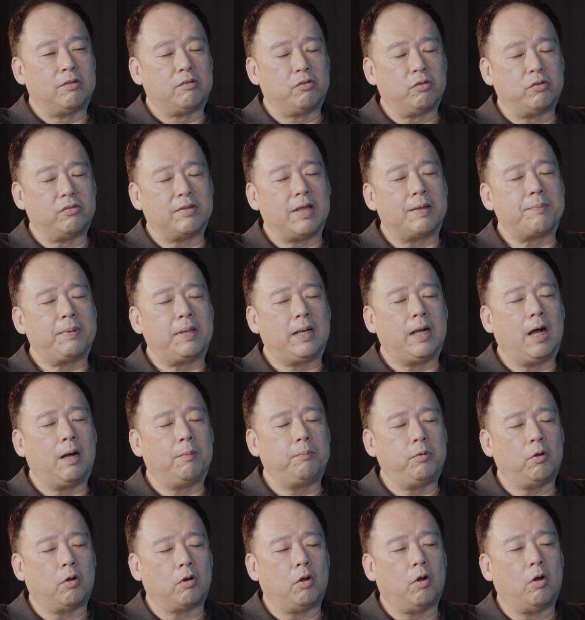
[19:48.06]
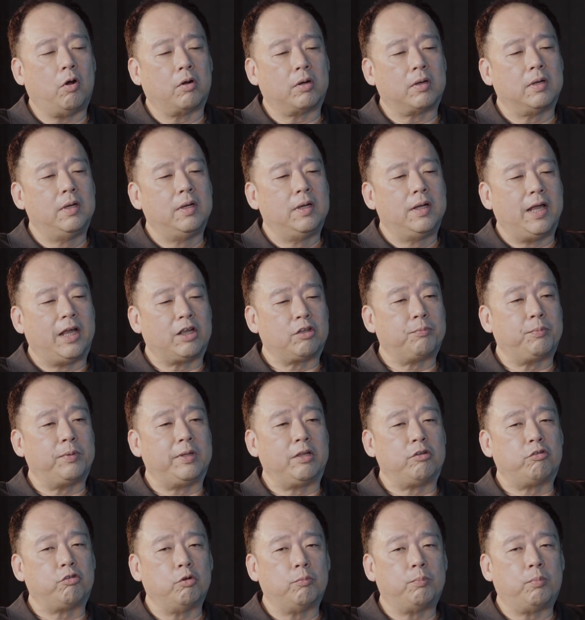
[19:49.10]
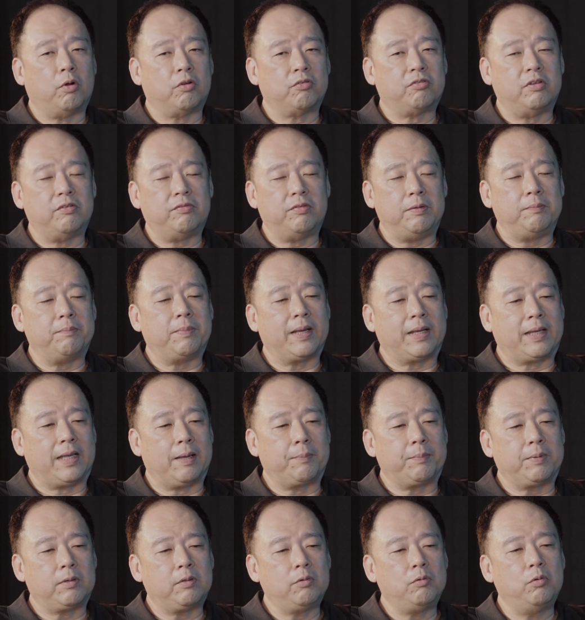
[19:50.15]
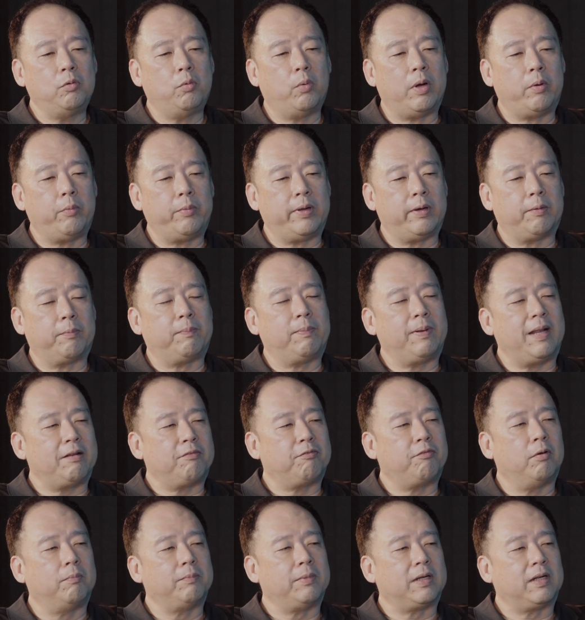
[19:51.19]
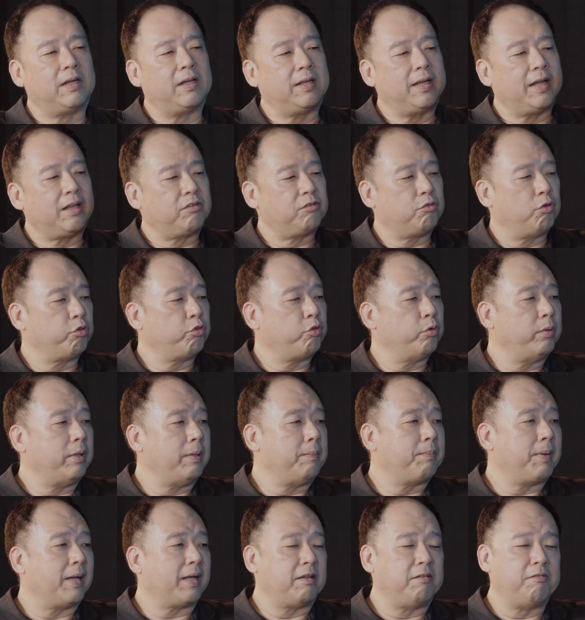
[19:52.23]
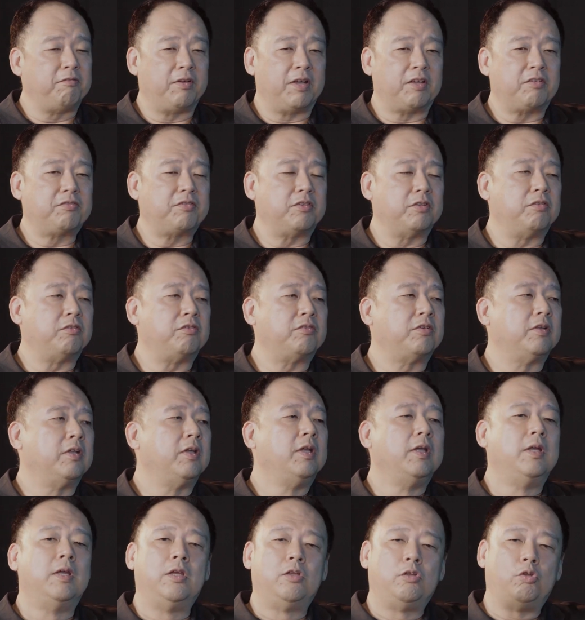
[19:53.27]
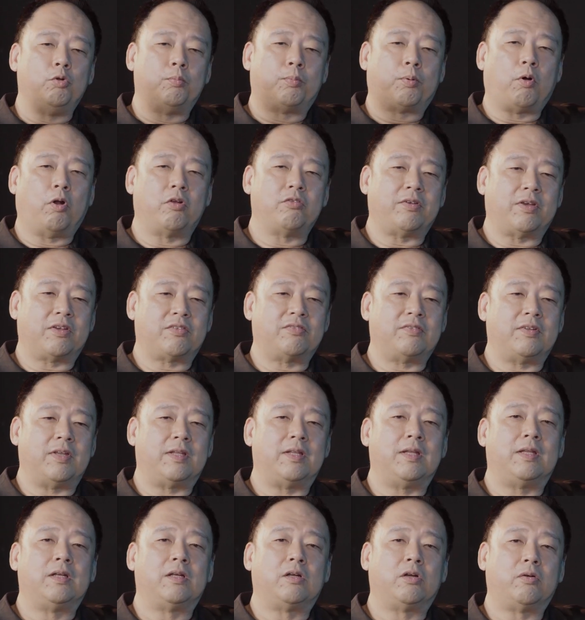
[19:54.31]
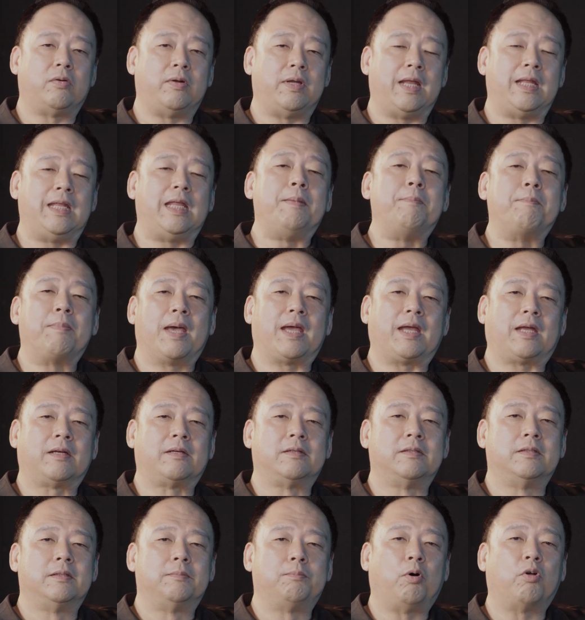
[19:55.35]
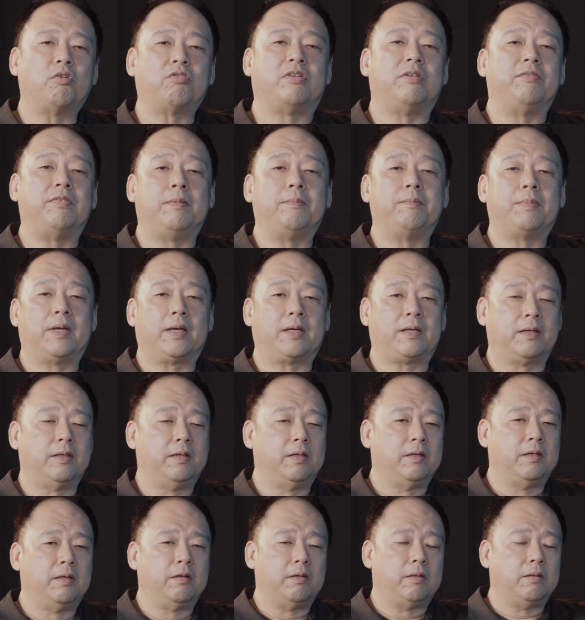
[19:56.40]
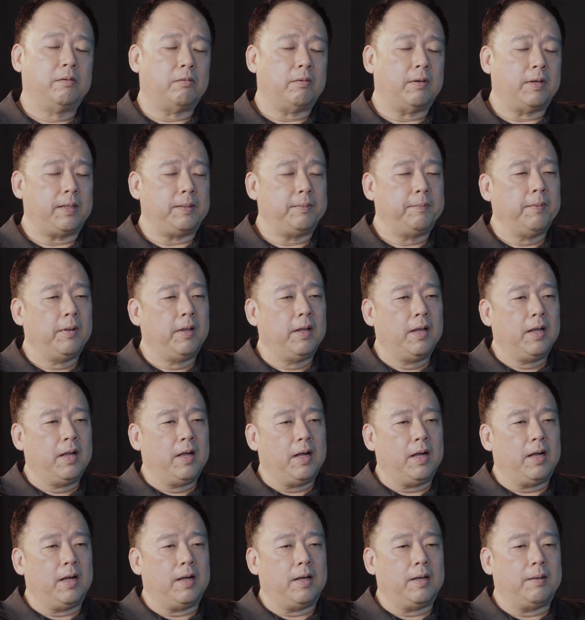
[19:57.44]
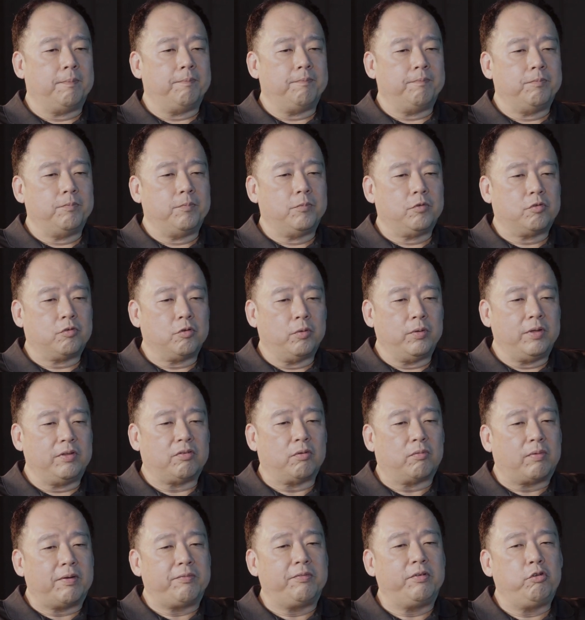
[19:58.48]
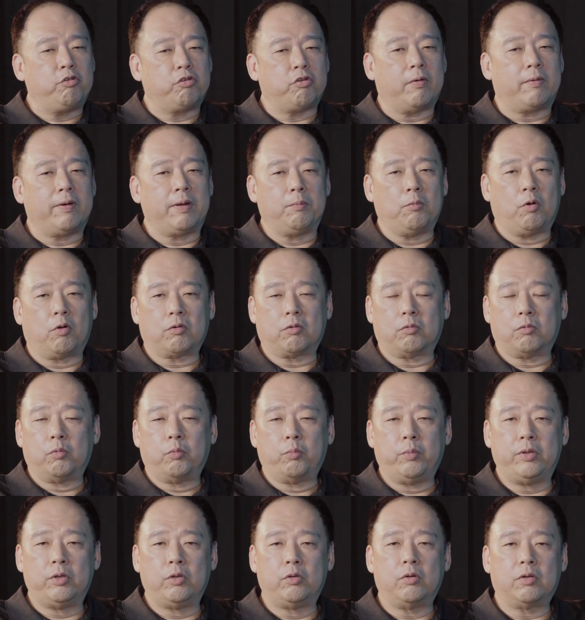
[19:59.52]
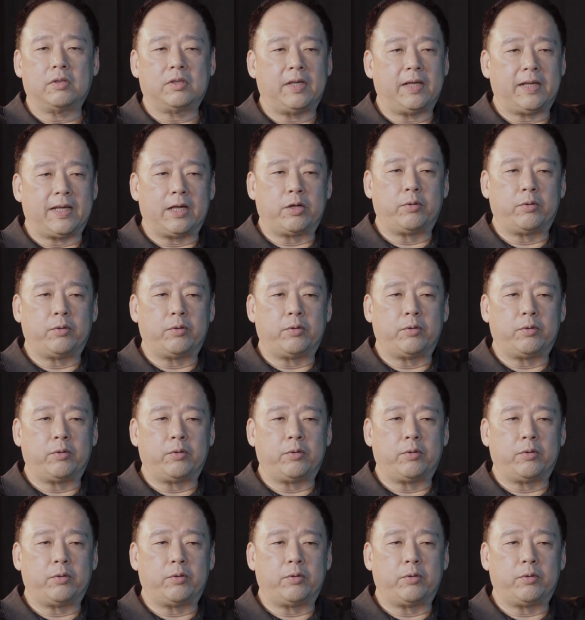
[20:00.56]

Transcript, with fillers: so it's epichub.org Exponential Positive Impact Capital, where we are a platform that connects social impact investors to projects that create impact, positive impact, right? Um, so it's a revenue sharing model. We do not take